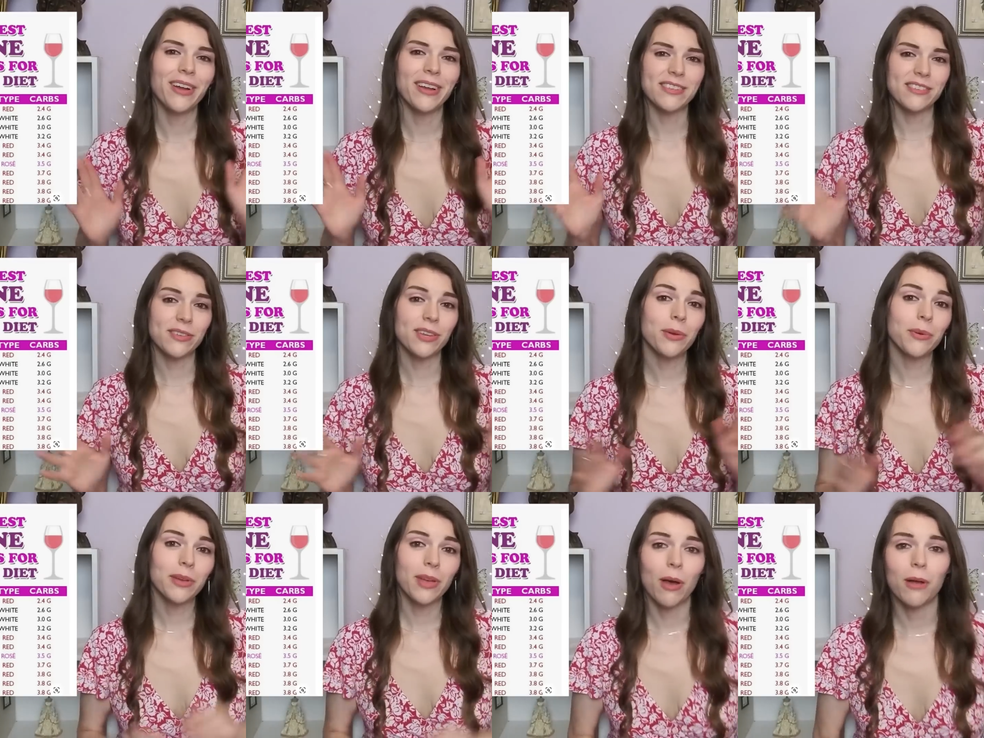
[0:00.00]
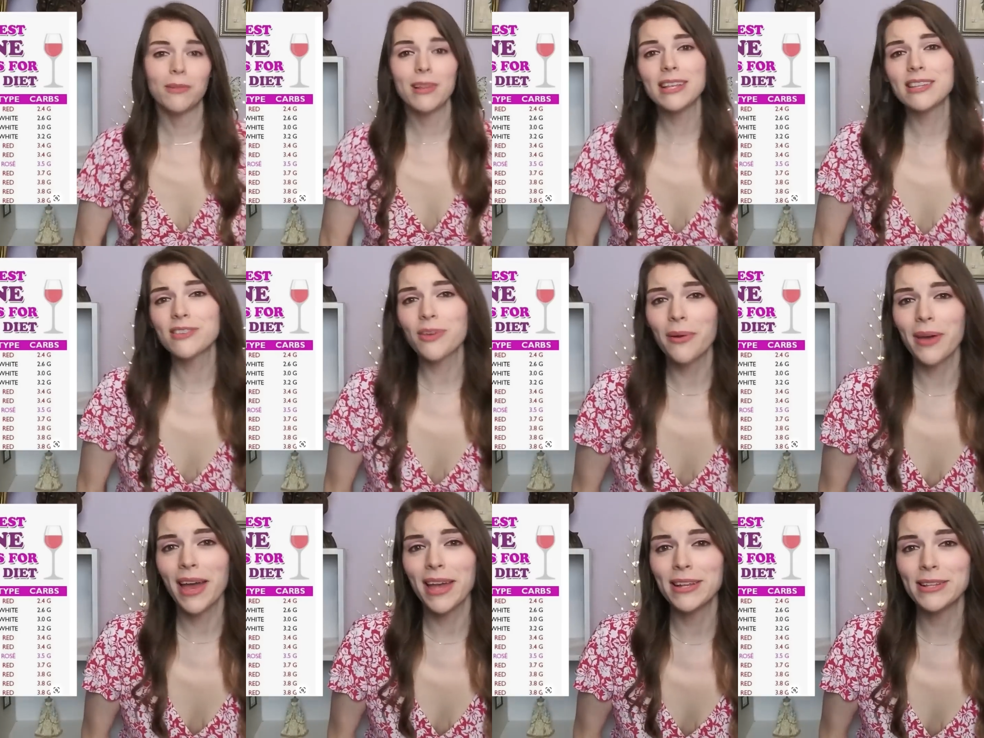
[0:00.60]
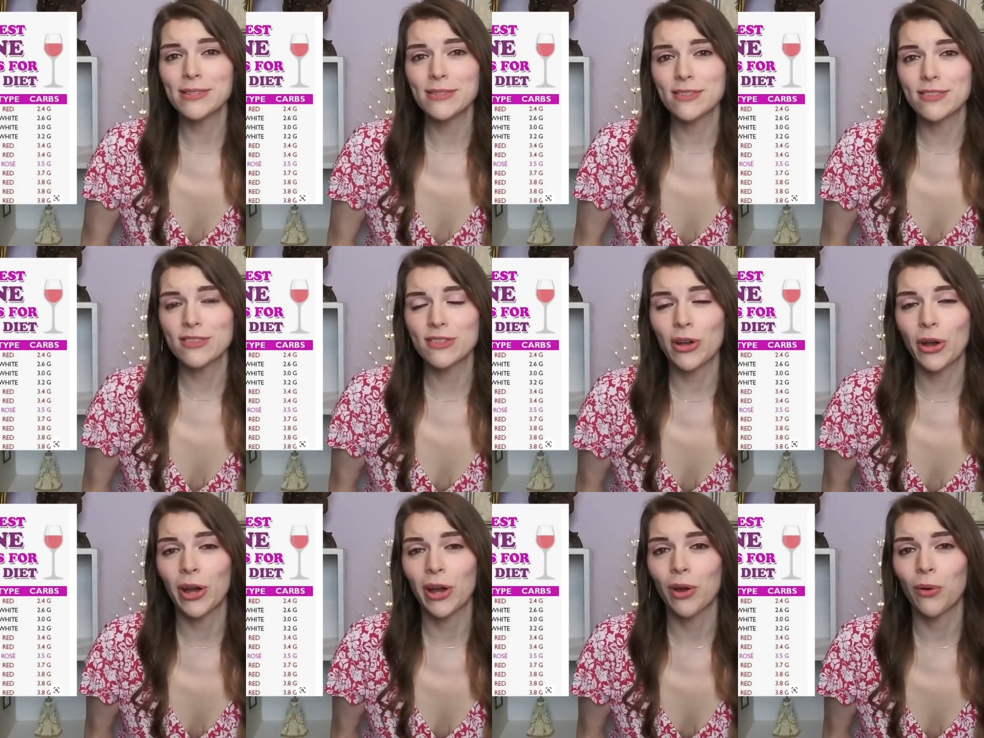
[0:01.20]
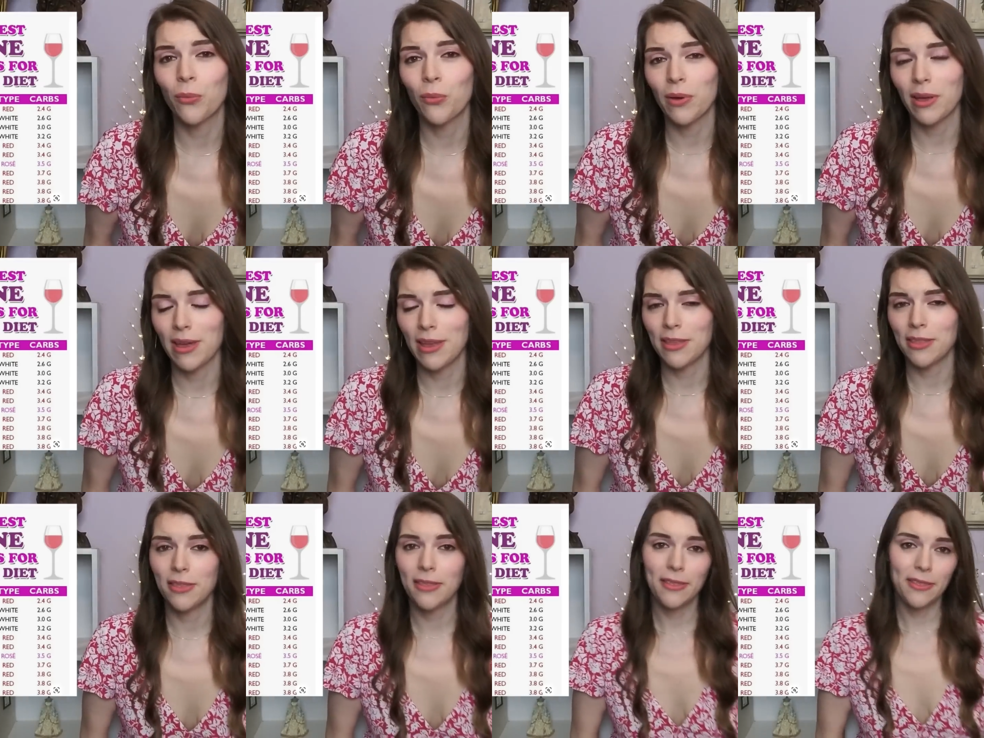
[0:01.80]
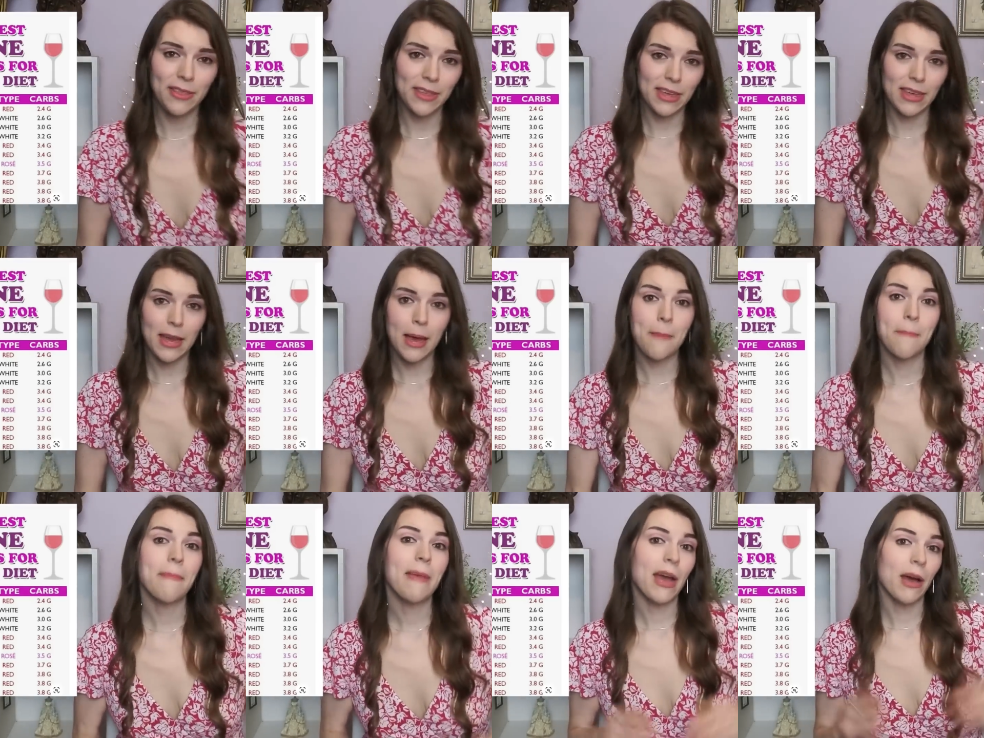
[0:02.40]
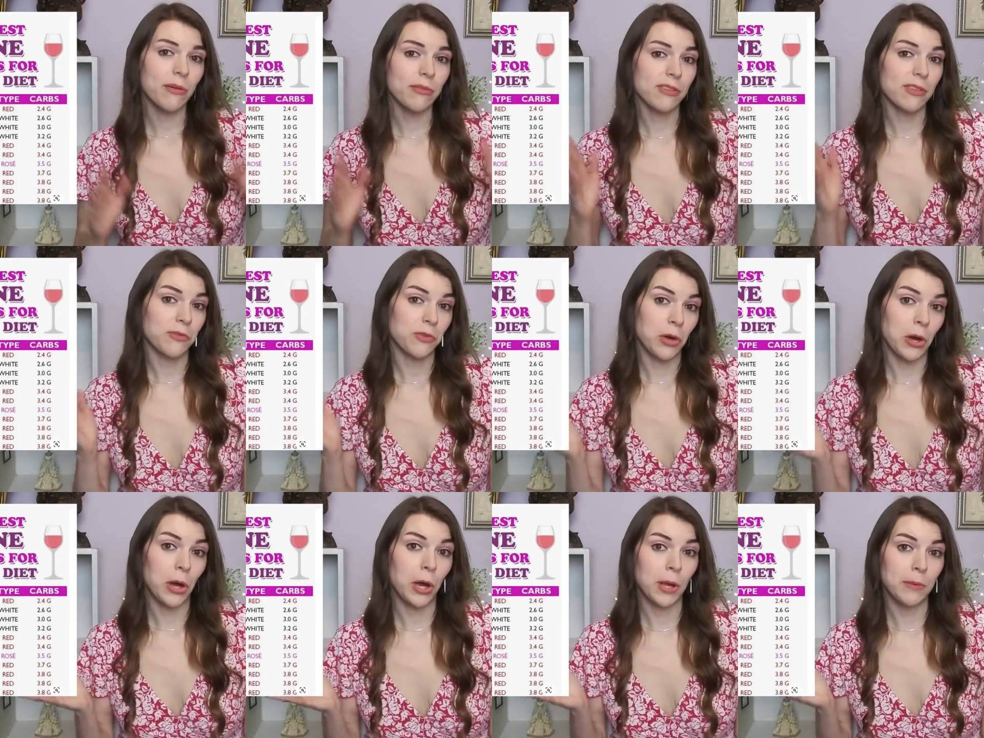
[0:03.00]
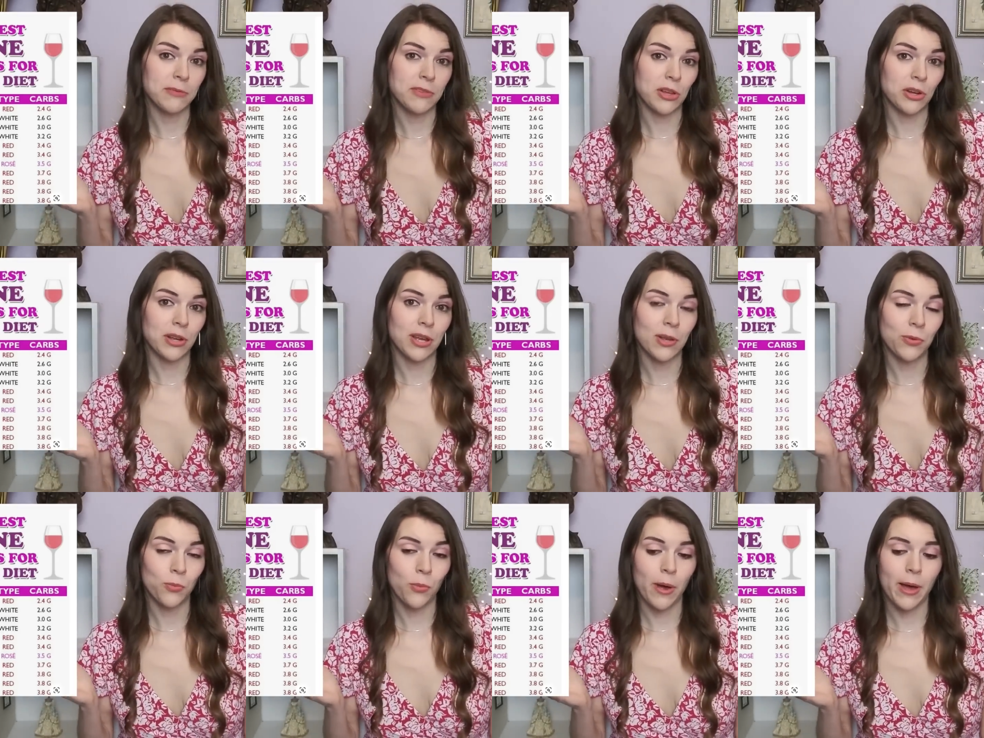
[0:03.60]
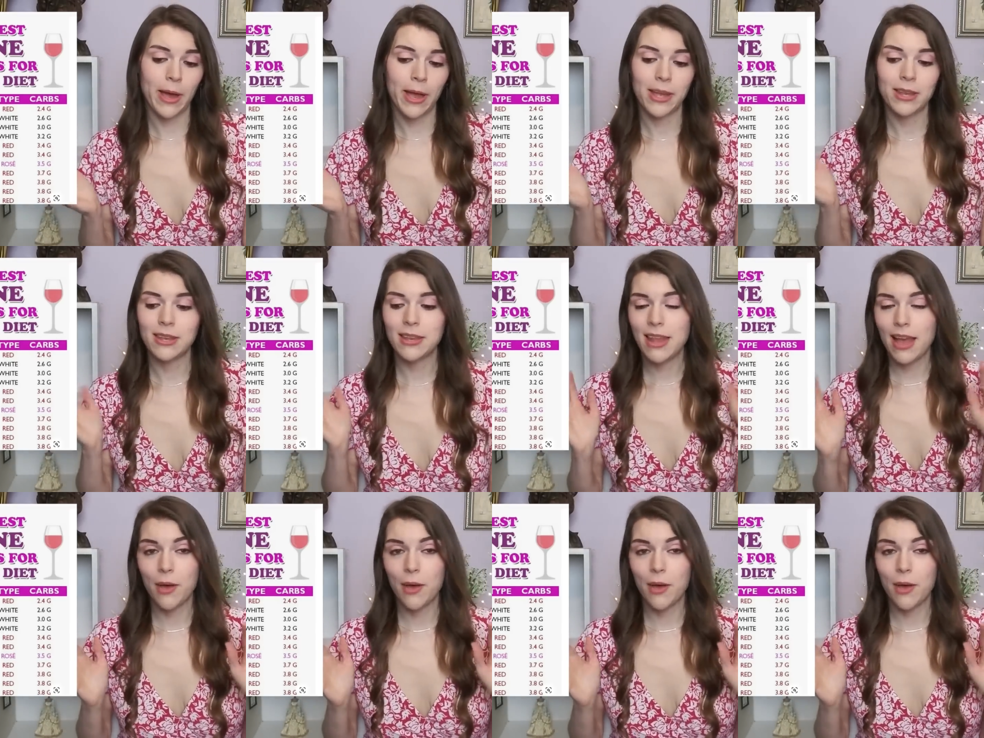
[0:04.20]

right, so here we go. Let's go ahead and start with the amounts of carbs that are in wine.